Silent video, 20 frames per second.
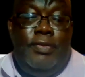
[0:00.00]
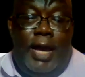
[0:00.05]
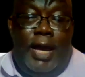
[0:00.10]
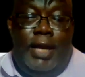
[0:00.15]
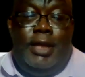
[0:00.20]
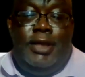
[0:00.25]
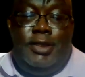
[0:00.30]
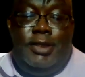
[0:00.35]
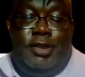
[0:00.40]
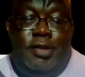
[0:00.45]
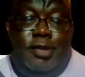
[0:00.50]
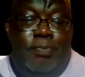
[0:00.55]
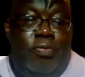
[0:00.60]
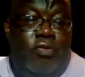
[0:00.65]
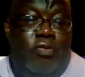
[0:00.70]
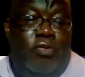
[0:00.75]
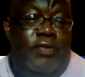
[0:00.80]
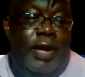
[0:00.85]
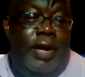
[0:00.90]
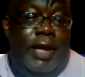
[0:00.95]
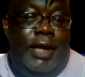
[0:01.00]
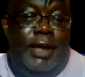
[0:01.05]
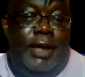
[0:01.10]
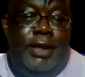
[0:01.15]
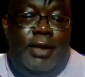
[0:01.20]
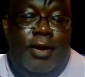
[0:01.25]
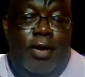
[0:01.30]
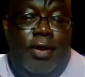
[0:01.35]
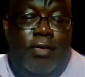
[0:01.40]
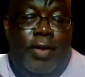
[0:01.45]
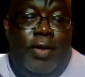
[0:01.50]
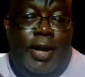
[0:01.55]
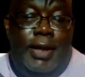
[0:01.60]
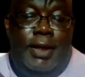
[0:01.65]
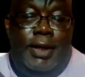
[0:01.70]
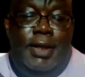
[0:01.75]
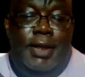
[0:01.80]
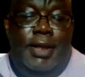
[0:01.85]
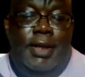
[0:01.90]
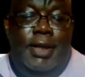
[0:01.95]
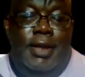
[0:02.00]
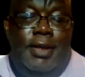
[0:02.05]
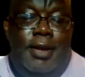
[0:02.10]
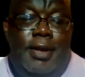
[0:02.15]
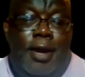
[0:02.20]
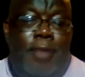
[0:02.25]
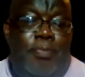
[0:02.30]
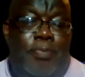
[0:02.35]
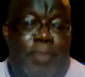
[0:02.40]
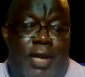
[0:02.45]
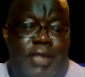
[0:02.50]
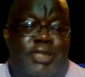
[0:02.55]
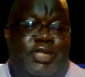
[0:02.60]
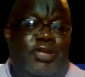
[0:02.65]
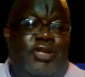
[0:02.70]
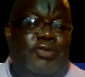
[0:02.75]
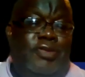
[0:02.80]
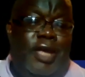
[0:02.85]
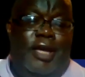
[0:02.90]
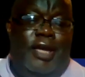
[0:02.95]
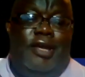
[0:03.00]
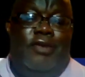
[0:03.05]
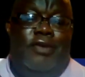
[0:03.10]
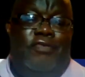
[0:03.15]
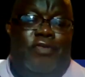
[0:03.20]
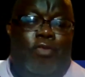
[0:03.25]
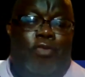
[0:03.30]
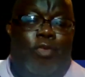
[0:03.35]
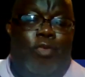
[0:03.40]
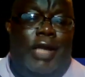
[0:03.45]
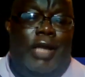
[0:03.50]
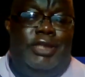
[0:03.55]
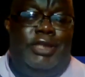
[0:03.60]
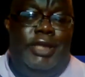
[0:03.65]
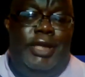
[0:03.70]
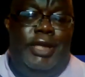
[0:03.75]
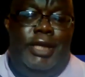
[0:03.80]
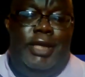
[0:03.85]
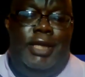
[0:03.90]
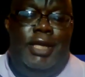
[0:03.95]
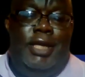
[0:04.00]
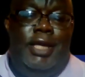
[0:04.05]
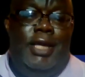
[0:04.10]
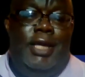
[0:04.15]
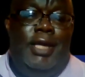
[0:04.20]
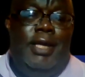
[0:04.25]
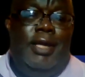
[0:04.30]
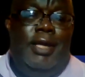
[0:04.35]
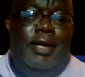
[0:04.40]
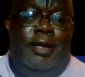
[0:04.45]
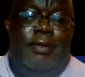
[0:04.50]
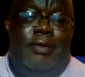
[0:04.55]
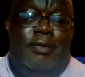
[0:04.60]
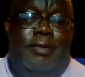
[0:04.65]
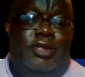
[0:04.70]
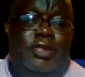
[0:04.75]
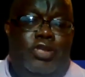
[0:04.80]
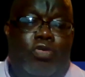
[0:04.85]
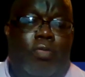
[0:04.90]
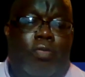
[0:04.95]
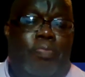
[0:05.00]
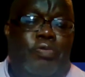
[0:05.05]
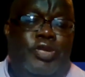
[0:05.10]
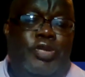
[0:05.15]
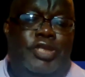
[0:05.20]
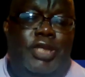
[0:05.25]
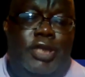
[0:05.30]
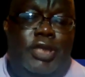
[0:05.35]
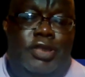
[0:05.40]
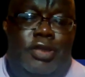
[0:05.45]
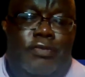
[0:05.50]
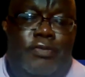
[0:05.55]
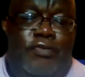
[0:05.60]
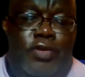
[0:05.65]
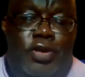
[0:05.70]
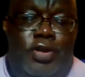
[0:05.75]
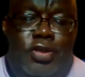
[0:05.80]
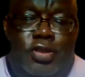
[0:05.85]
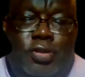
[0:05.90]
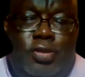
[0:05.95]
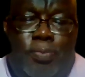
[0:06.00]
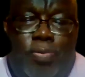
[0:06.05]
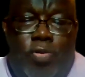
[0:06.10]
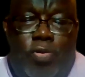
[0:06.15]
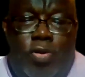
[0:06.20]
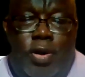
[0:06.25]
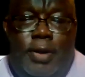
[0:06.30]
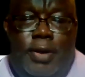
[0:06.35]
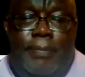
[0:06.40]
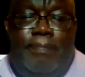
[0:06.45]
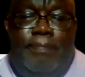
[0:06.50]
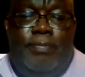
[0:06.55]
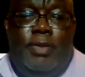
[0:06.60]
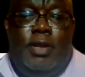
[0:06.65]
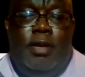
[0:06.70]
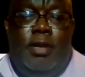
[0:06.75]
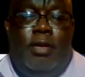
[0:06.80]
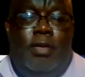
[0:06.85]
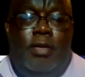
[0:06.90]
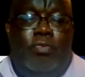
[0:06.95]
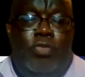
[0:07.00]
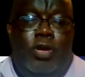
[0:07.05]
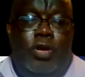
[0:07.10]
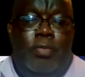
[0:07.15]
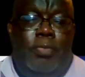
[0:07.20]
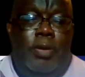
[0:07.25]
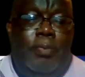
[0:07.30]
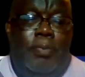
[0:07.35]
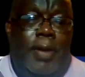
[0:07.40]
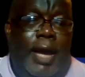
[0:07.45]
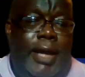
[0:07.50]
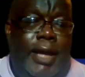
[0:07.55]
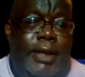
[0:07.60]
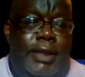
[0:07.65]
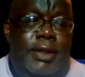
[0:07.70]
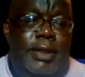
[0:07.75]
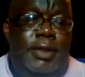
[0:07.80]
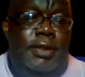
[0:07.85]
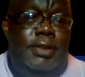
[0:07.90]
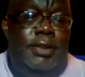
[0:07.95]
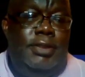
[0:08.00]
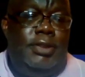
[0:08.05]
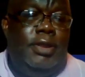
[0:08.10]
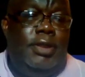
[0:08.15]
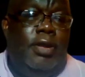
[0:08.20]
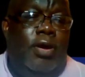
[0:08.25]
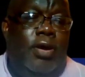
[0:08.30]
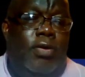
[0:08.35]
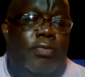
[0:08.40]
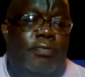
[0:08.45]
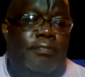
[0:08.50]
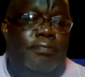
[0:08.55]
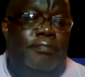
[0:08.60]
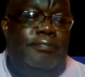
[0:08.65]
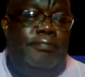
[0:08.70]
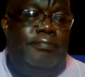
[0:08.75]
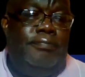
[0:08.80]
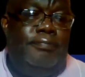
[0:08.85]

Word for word: That is the prophetic. All right. God bless you. Thank you for watching. So appreciate you for your support. And we'll be back. Shalom.